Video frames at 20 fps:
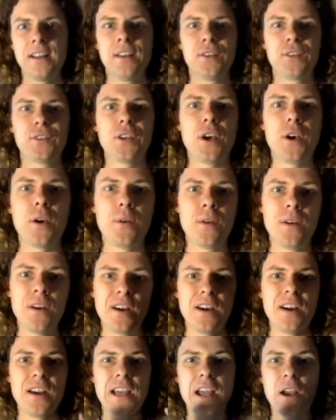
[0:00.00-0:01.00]
So
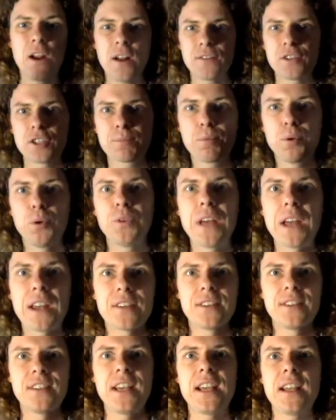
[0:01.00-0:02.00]
here I've just pulled out a
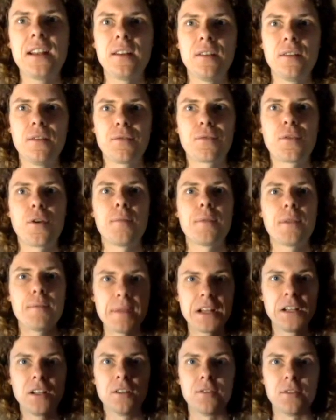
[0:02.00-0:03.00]
scene from the
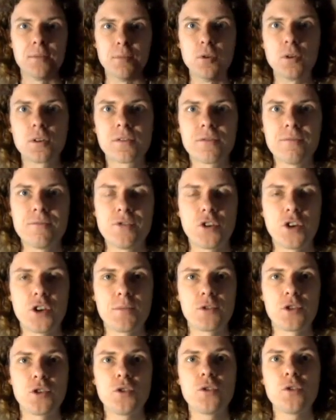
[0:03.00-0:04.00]
middle of the book, from
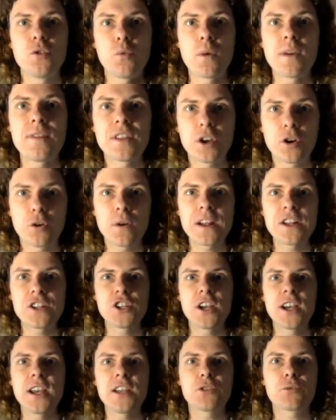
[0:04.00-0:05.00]
Volume 2, when the
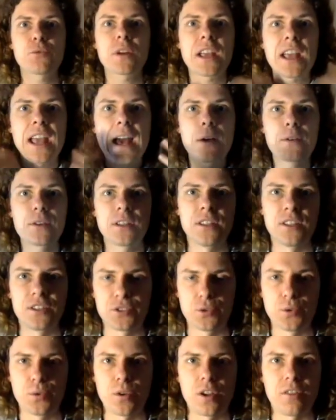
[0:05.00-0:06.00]
creature is recounting the
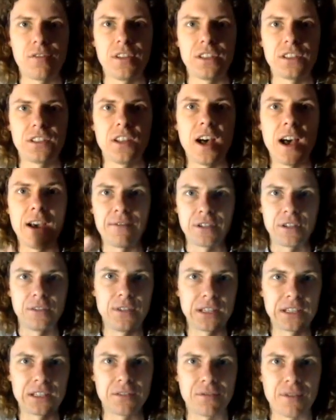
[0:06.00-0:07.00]
story of his life to
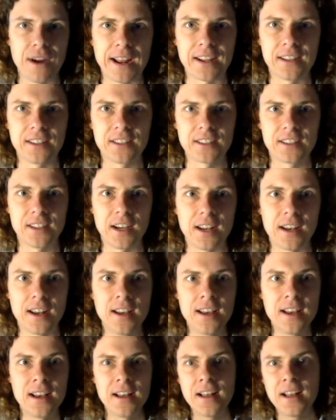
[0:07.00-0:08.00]
Victor Frankenstein.
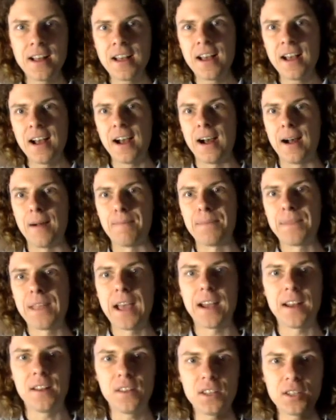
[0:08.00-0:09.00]

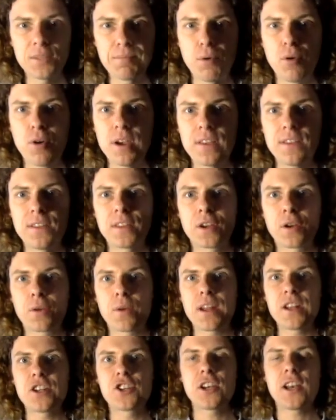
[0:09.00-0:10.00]
And in this point, the
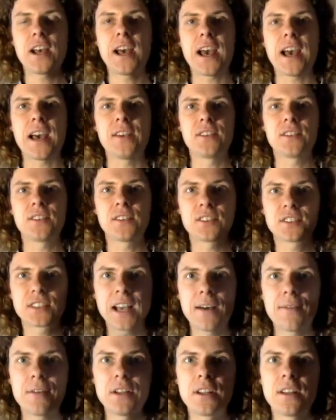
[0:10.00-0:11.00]
creature has
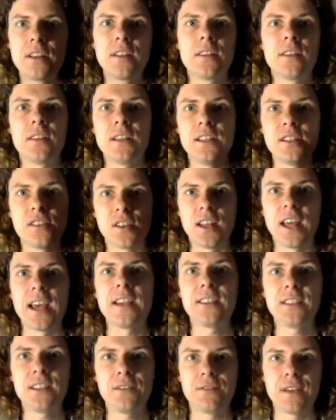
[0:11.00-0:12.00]
discovered the de
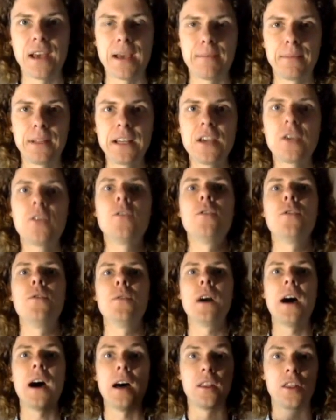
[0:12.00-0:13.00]
Lacy family, who
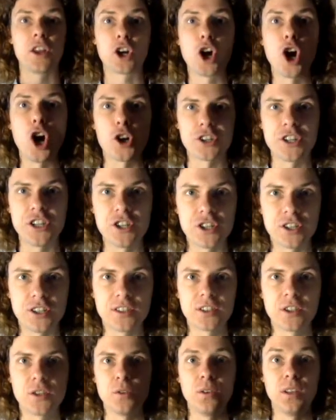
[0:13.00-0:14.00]
are the
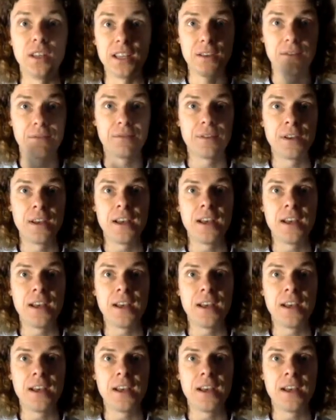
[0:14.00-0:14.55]
cottagers who live